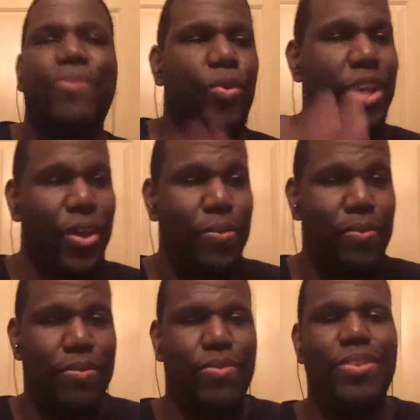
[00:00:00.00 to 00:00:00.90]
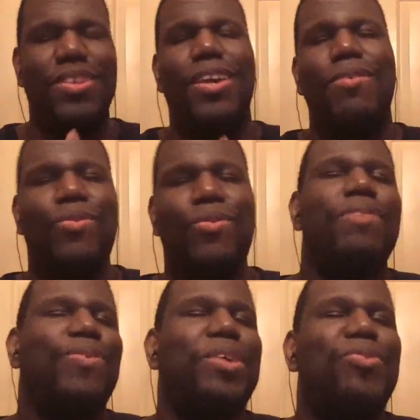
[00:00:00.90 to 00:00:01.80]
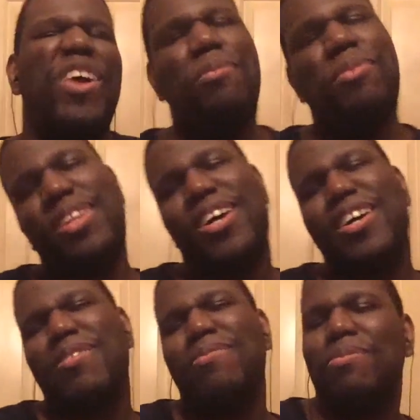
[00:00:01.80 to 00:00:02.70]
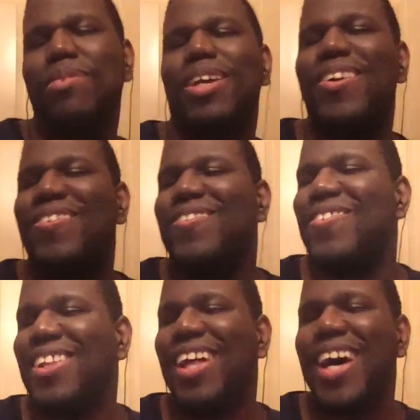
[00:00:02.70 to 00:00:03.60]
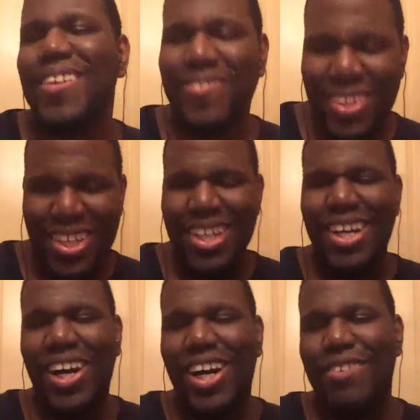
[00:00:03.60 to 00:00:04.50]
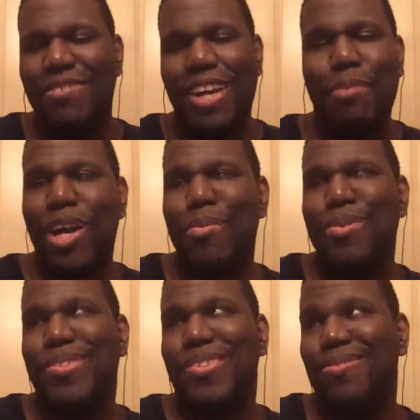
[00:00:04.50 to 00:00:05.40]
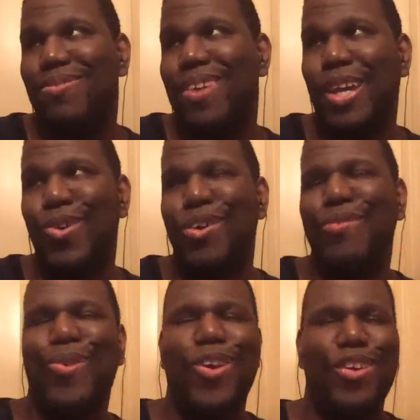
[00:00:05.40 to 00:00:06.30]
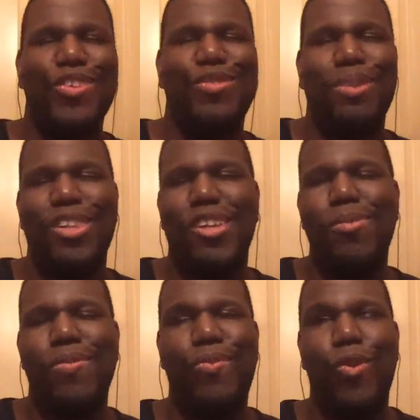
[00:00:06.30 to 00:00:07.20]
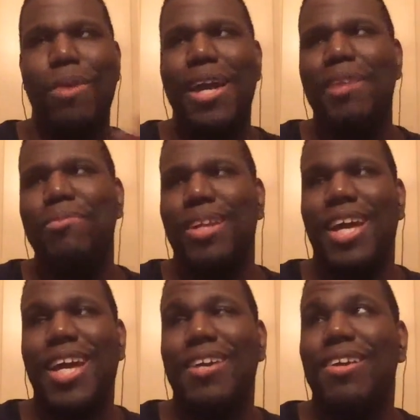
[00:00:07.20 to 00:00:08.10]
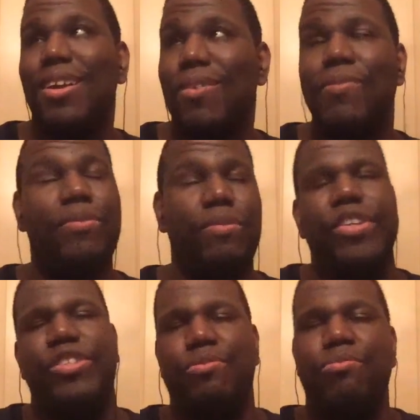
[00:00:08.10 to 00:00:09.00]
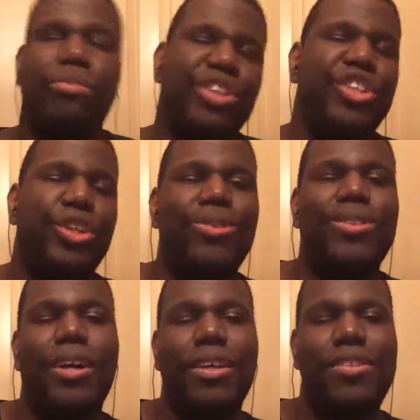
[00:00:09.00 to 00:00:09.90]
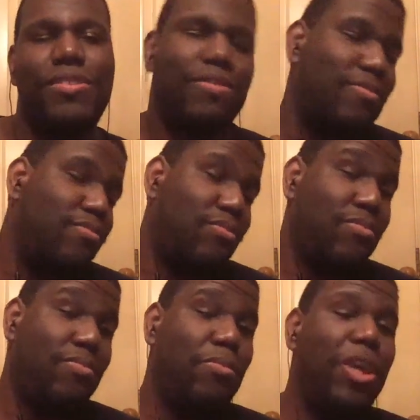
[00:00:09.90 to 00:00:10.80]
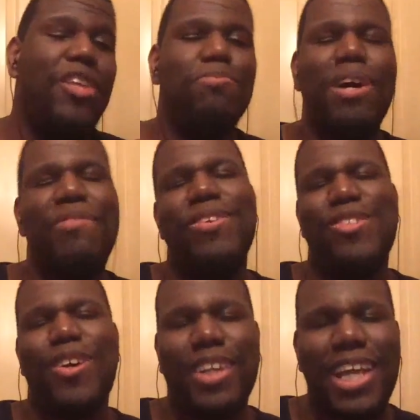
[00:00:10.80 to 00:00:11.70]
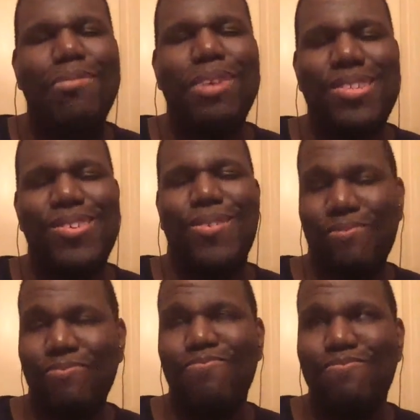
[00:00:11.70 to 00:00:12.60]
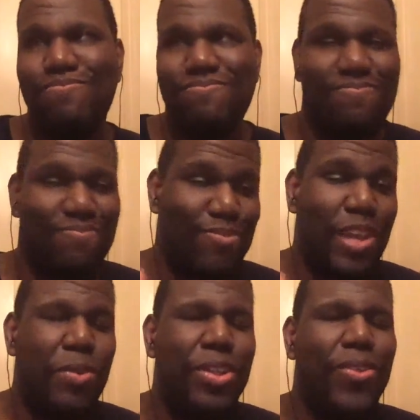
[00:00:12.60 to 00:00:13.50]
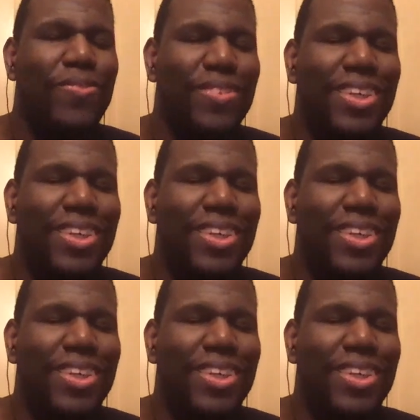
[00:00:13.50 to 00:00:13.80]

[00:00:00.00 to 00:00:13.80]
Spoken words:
we go, we've rambled along, a lot. And I promise going forward, this will be a little more formatted, but hey, it's once you do talk, it's me and my friends talking anime, so that's how we do.